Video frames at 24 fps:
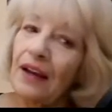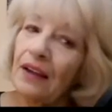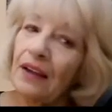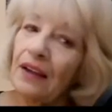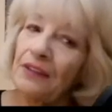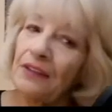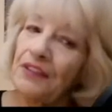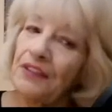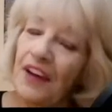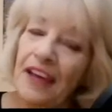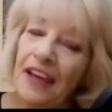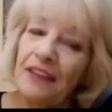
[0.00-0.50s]
then
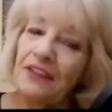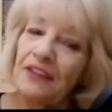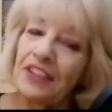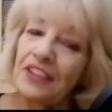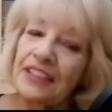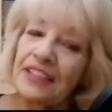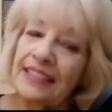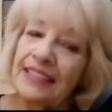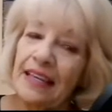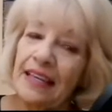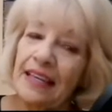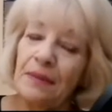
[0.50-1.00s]
the
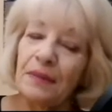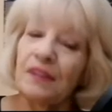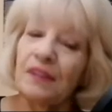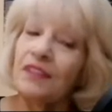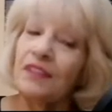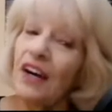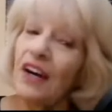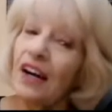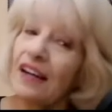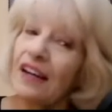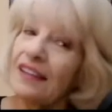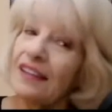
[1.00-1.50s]
favorite team of
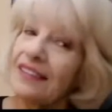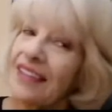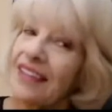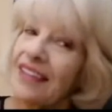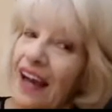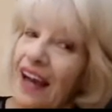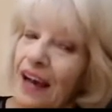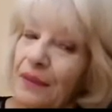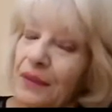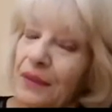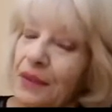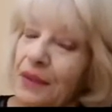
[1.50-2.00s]
all
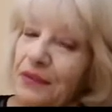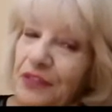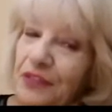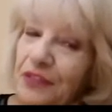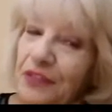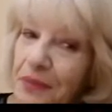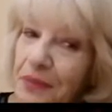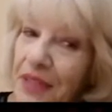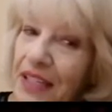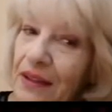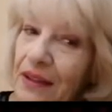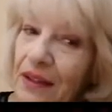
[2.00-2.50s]
time for
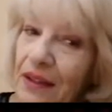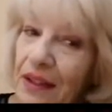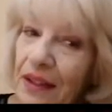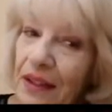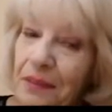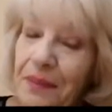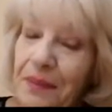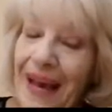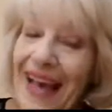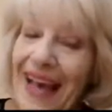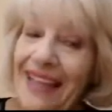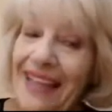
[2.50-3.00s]
me
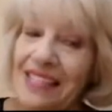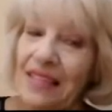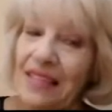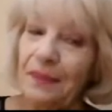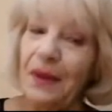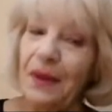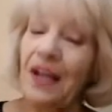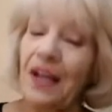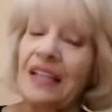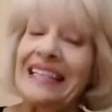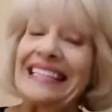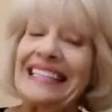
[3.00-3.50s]
in
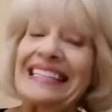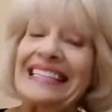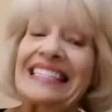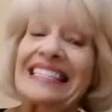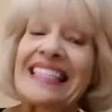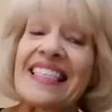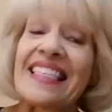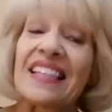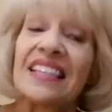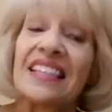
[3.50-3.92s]
basketball is the